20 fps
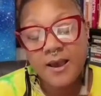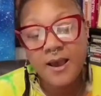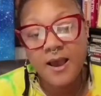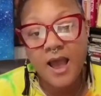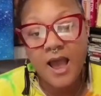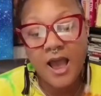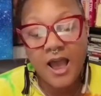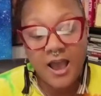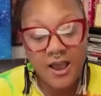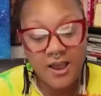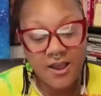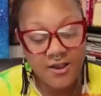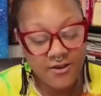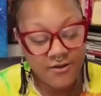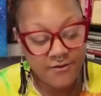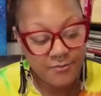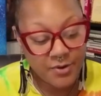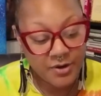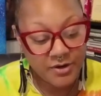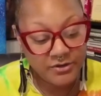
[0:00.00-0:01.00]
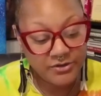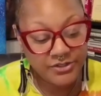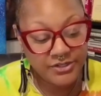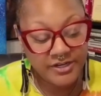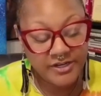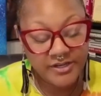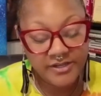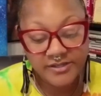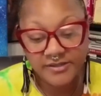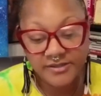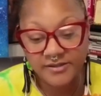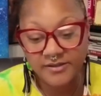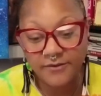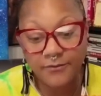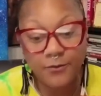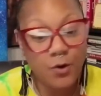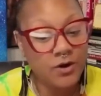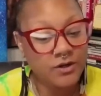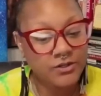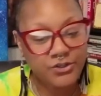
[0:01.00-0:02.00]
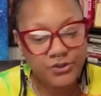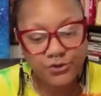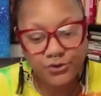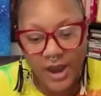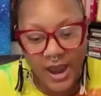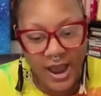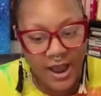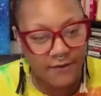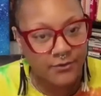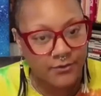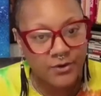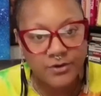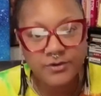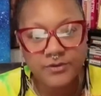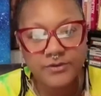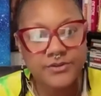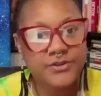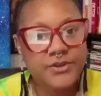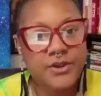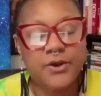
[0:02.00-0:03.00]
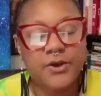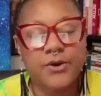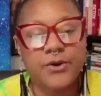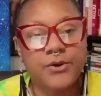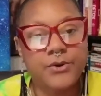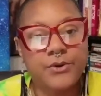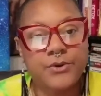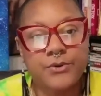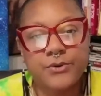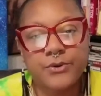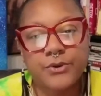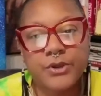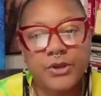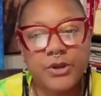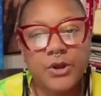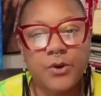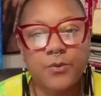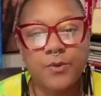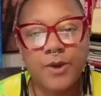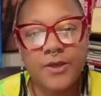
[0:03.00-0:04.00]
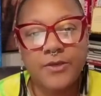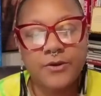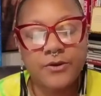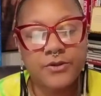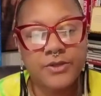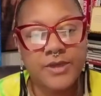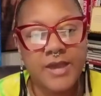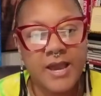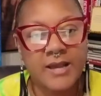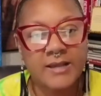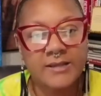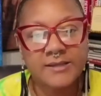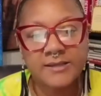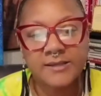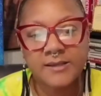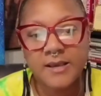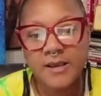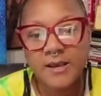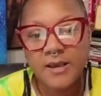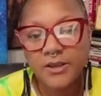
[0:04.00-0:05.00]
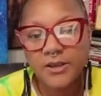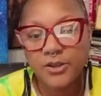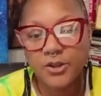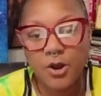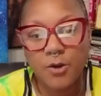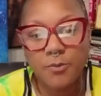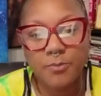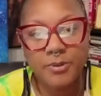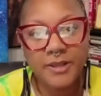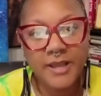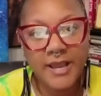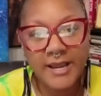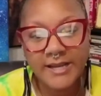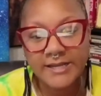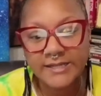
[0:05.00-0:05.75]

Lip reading: I purchased, of course, travel. So, whether that's, plane